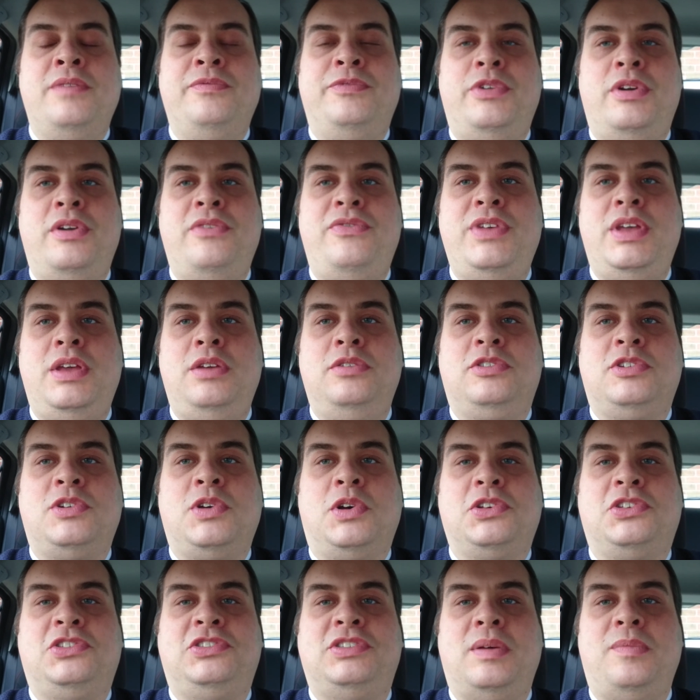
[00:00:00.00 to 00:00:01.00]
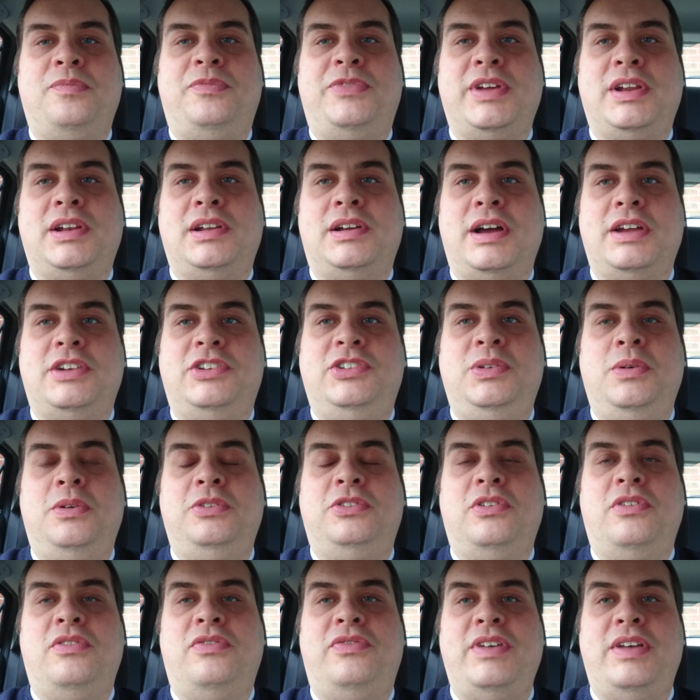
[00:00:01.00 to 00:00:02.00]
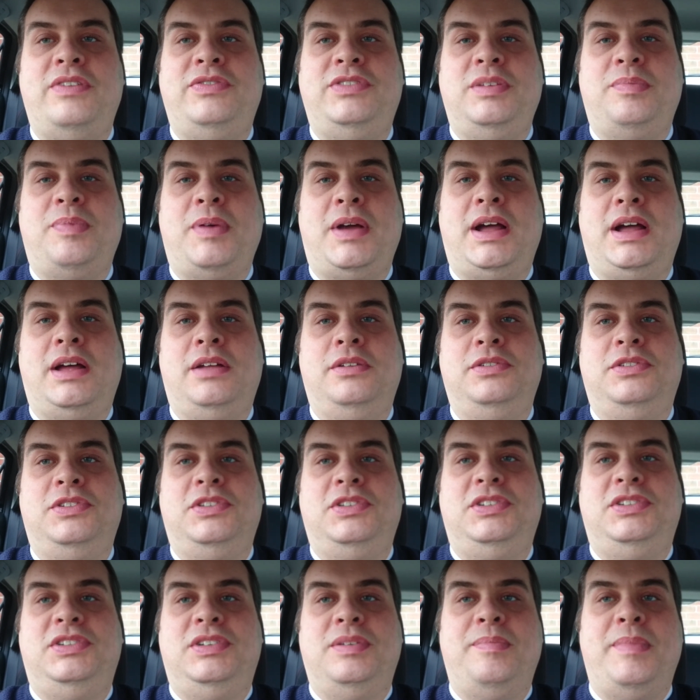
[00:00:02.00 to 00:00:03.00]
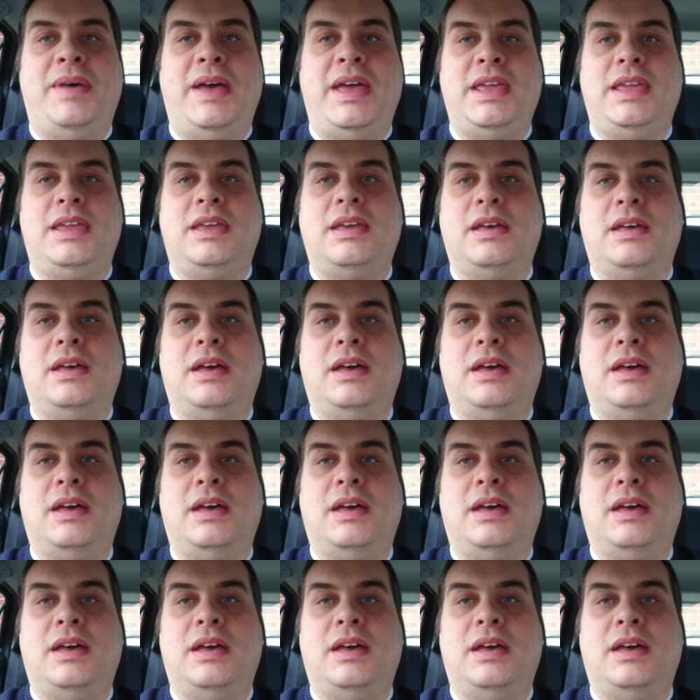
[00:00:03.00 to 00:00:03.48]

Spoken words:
the reviews cost something like £250 to make